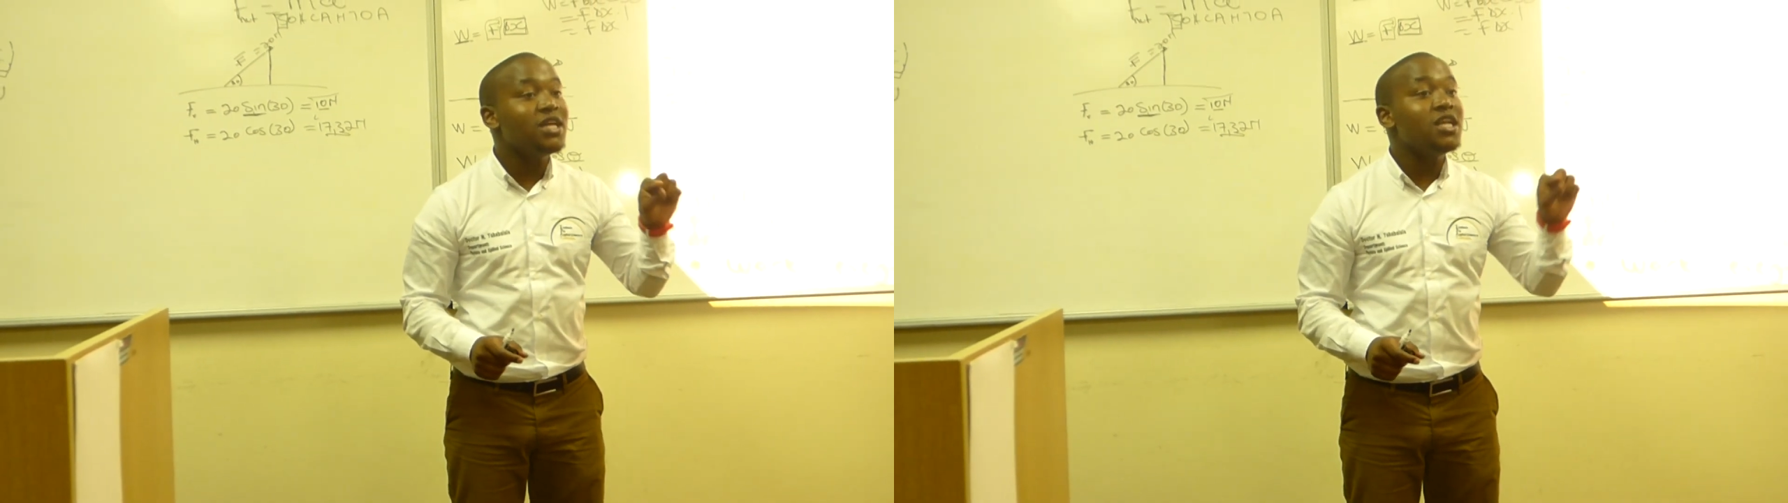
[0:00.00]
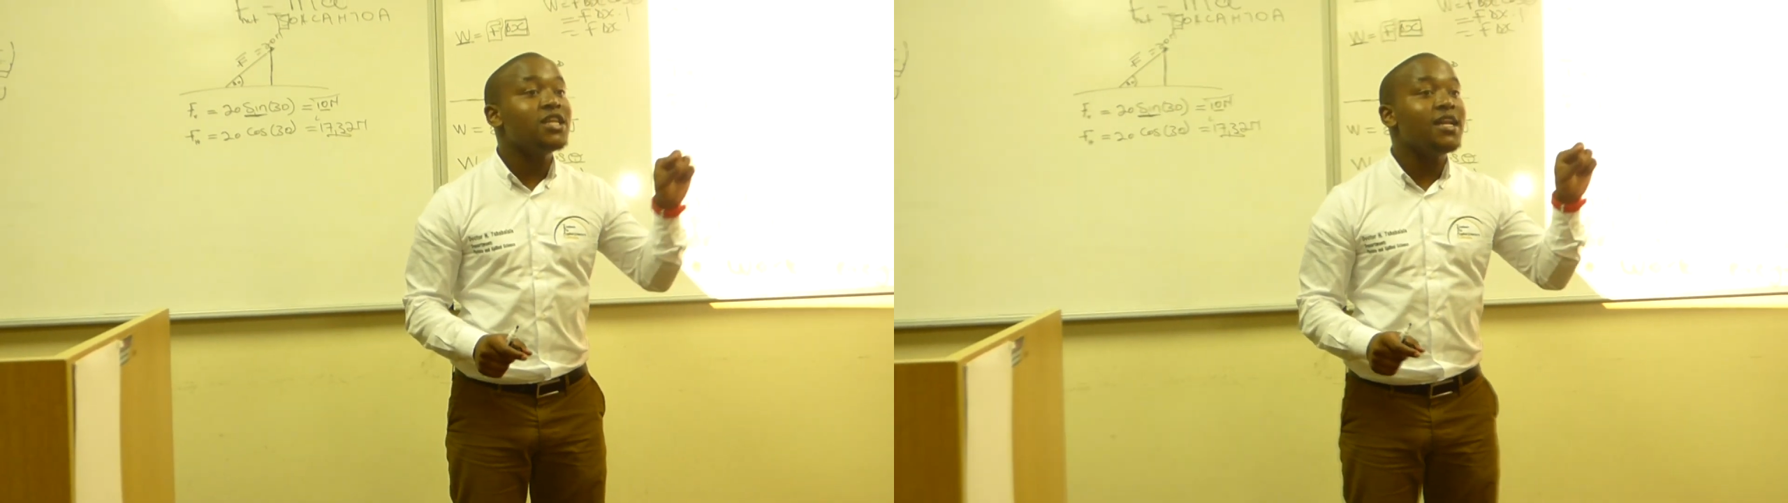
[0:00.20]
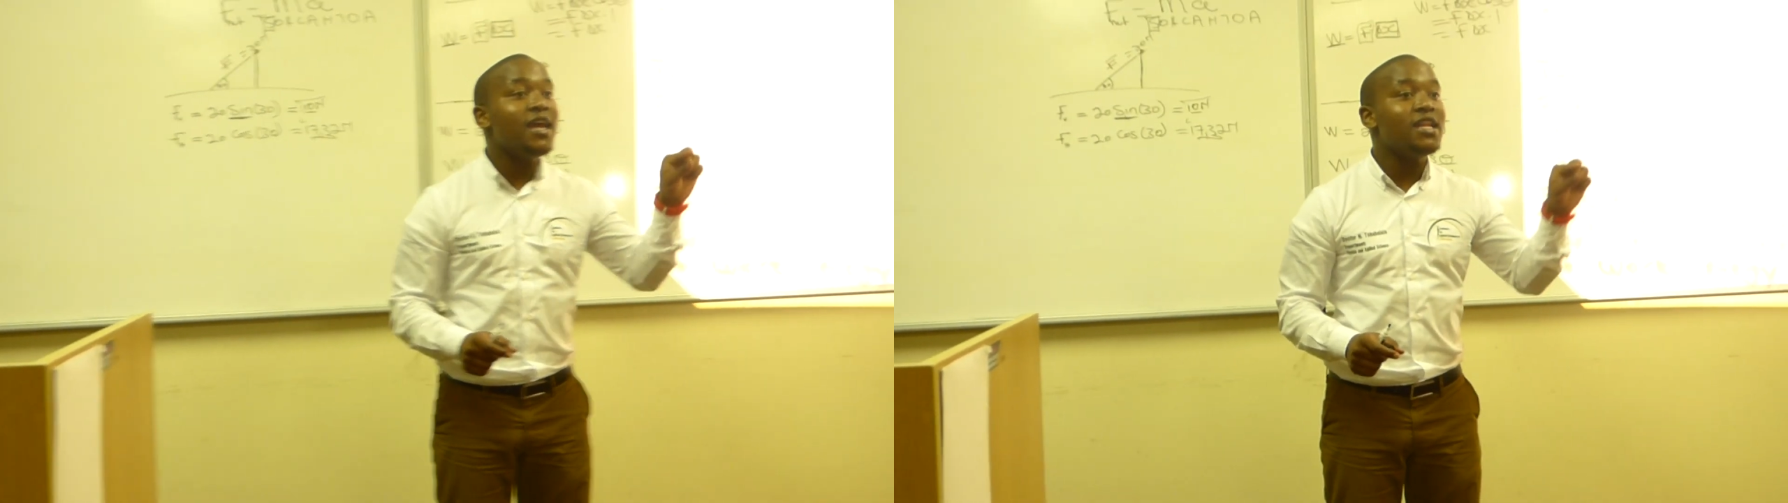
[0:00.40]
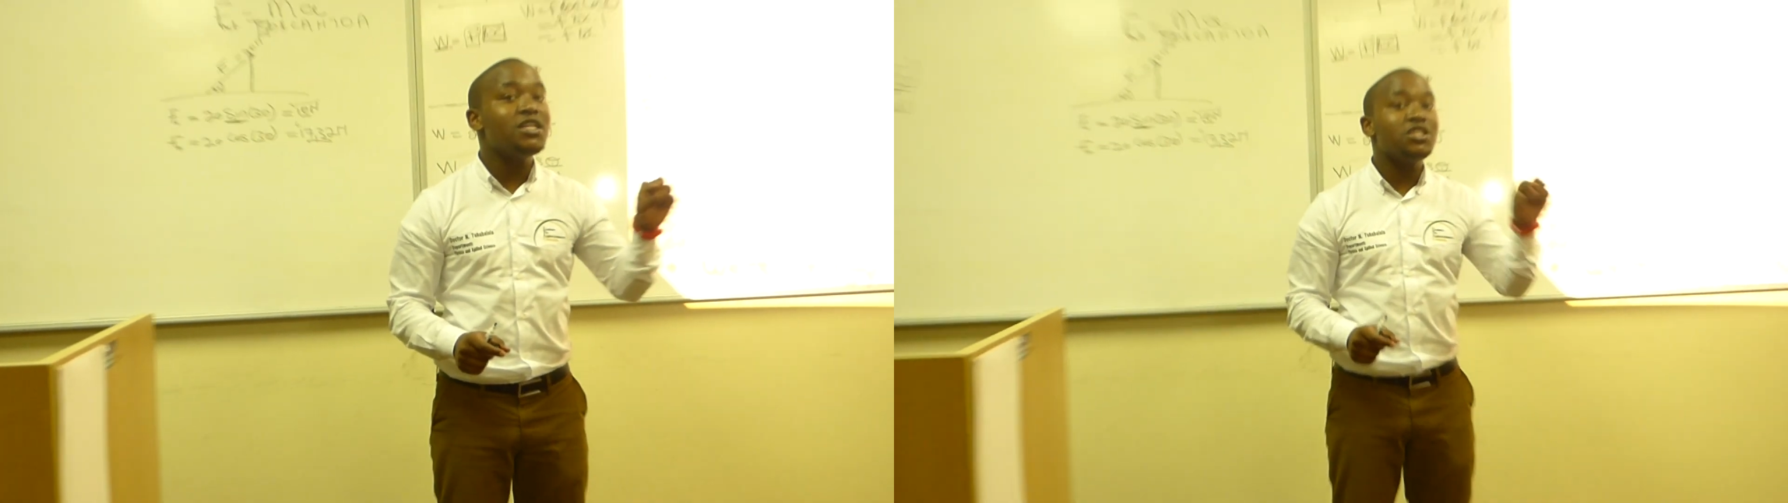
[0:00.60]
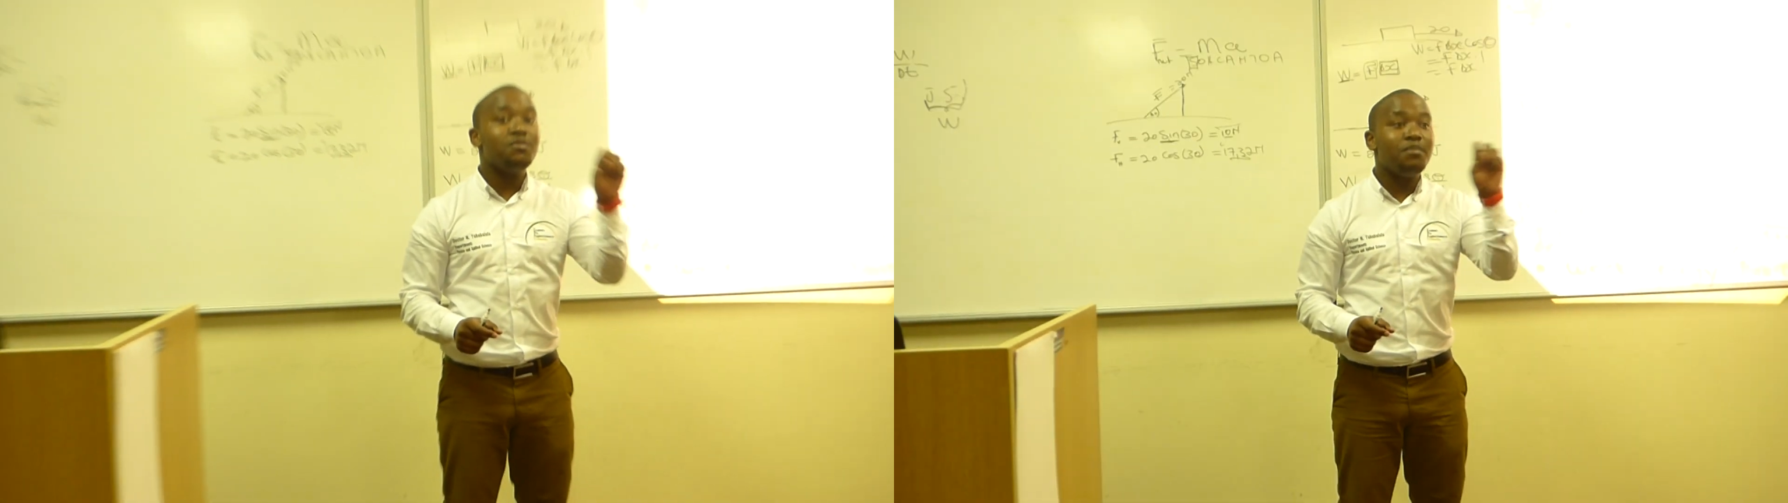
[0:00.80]
potential
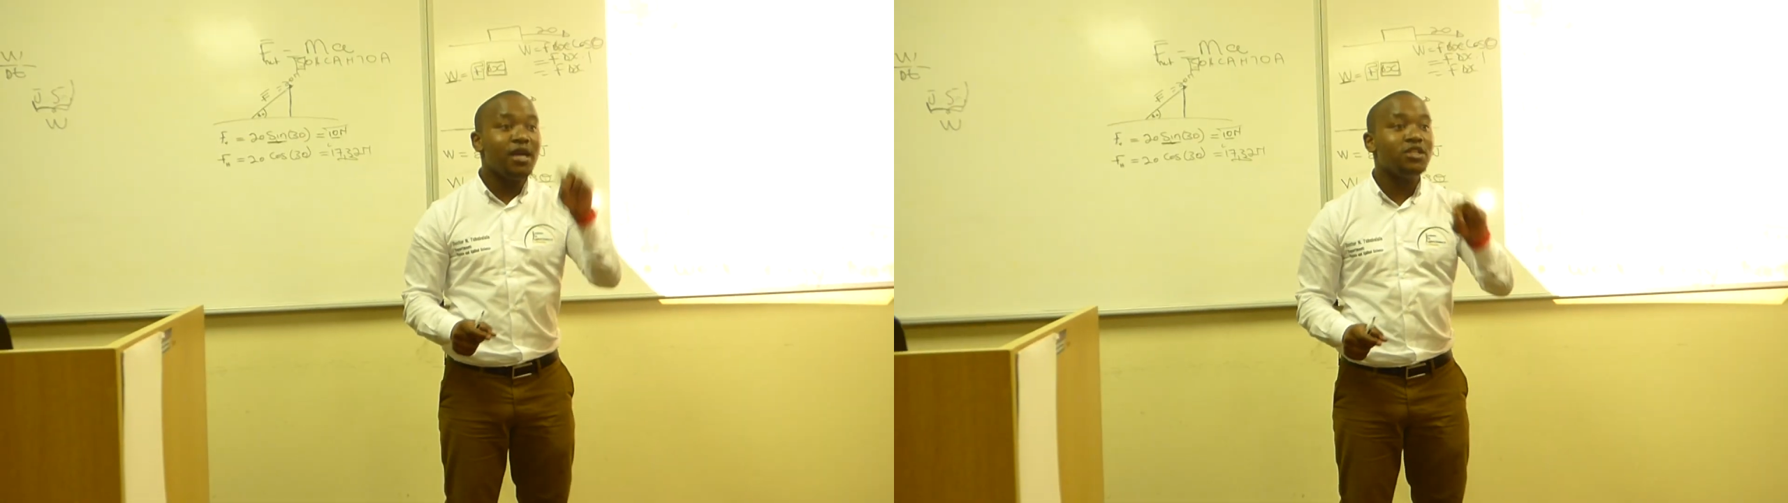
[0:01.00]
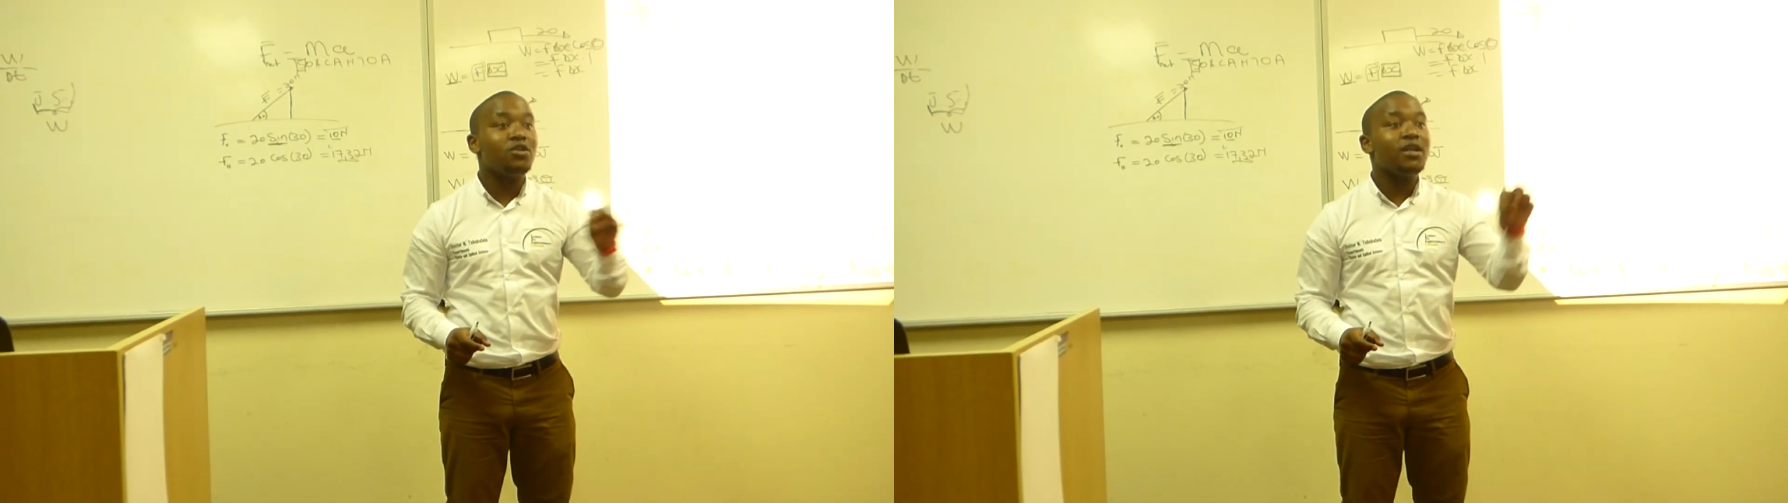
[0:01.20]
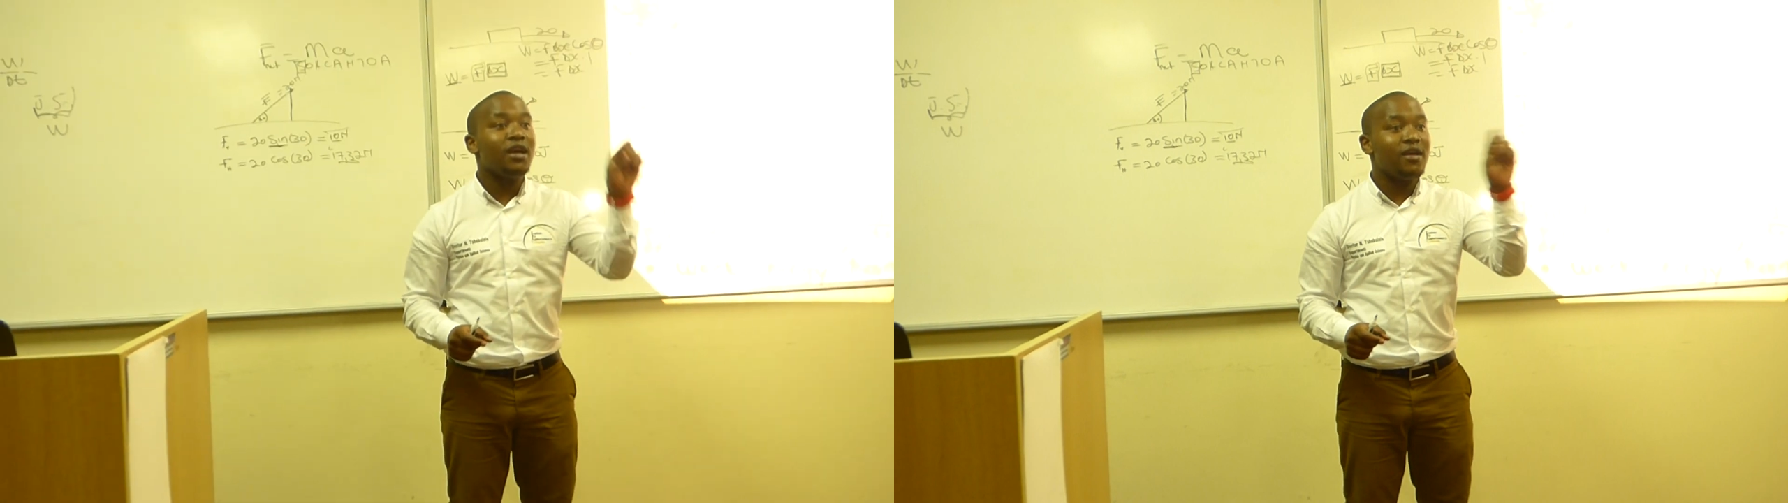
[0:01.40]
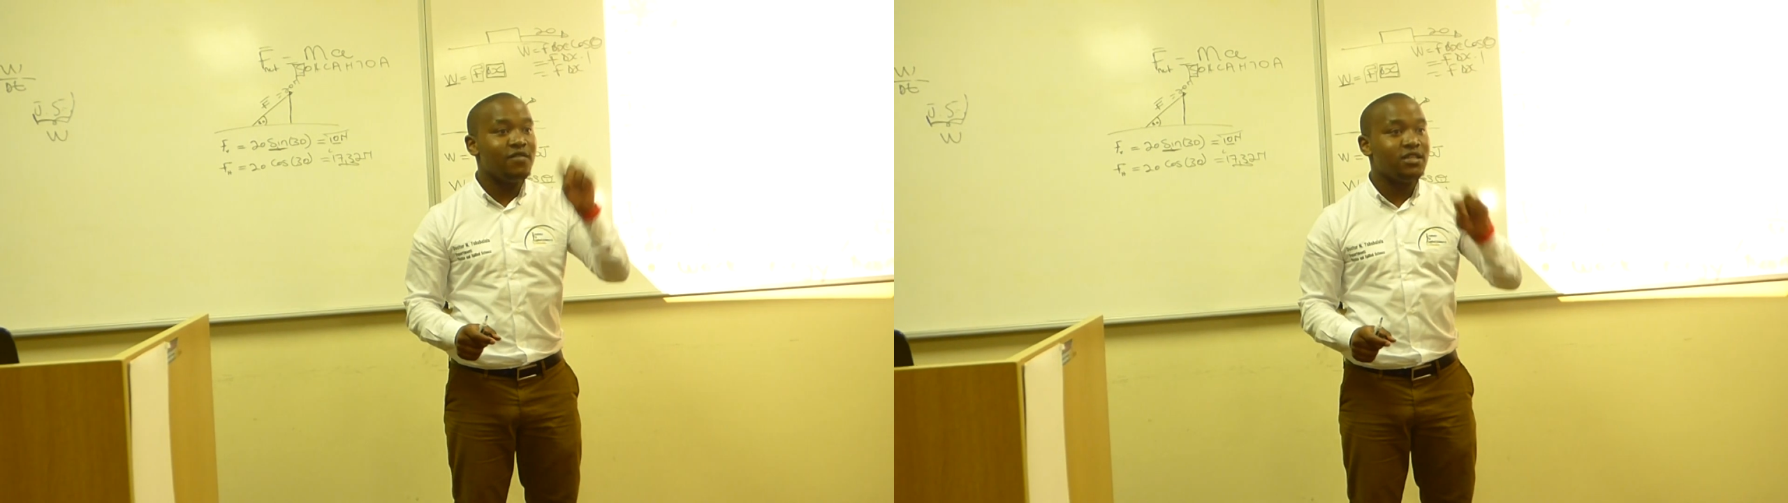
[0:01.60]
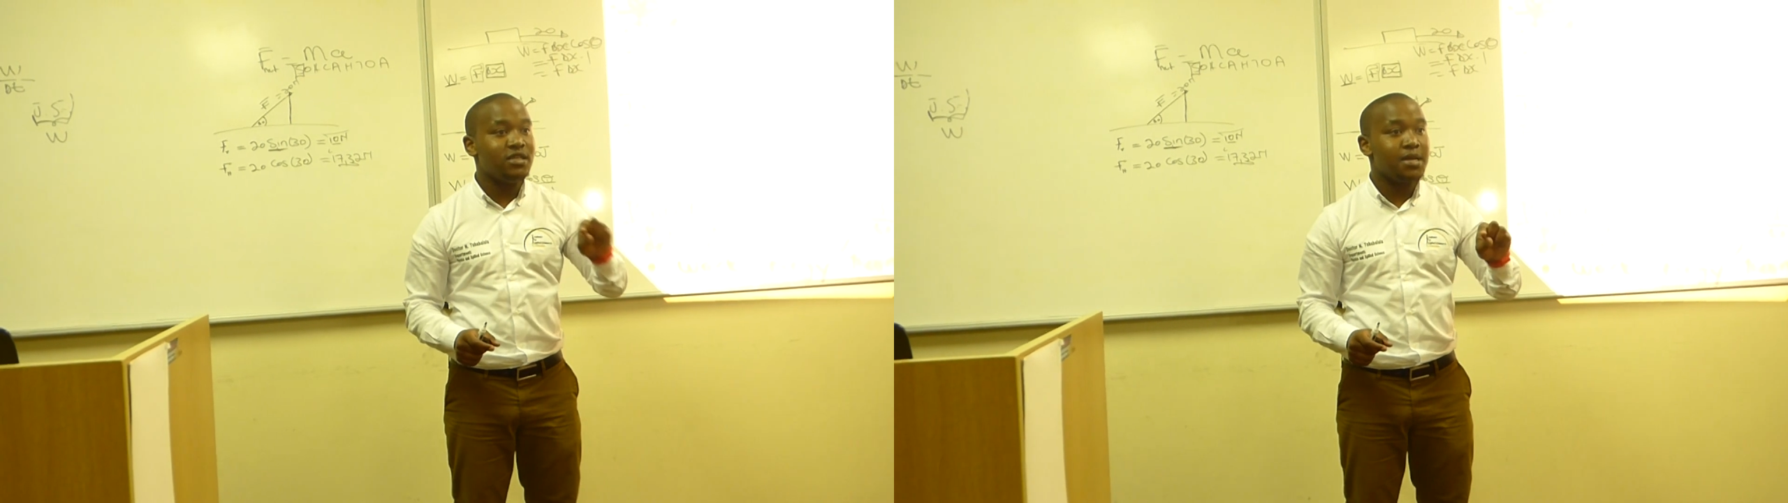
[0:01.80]
energy depends on
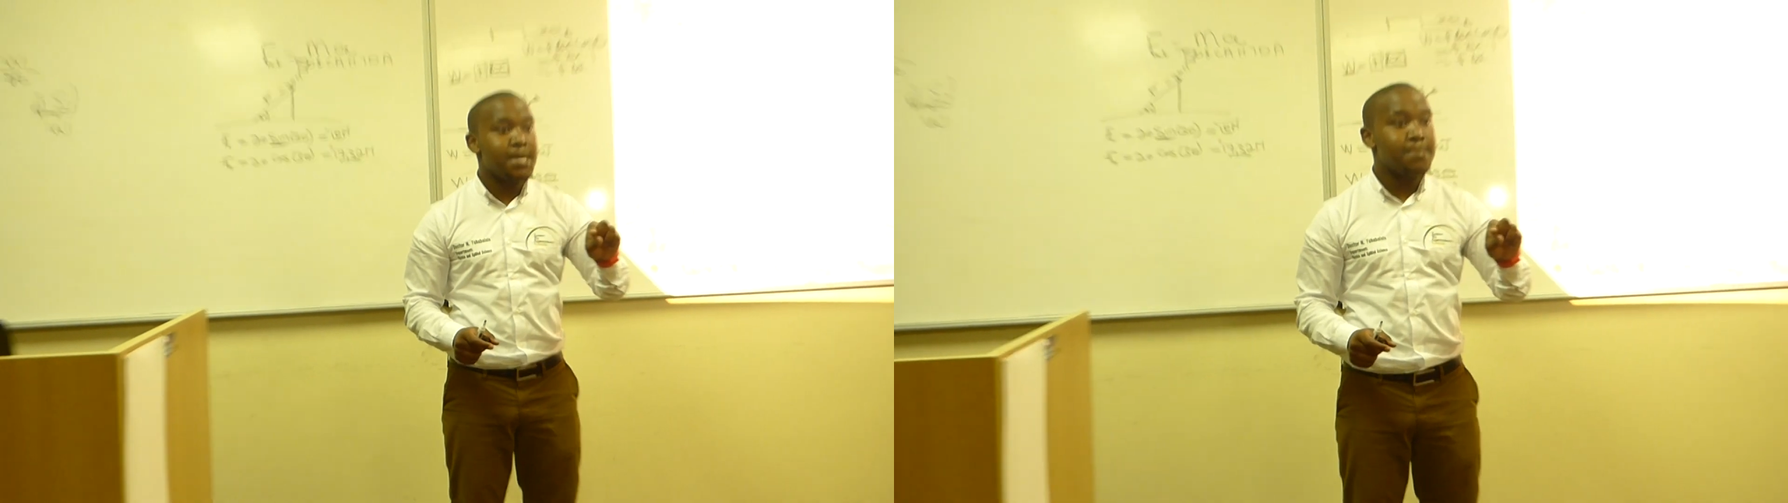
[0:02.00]
gravity.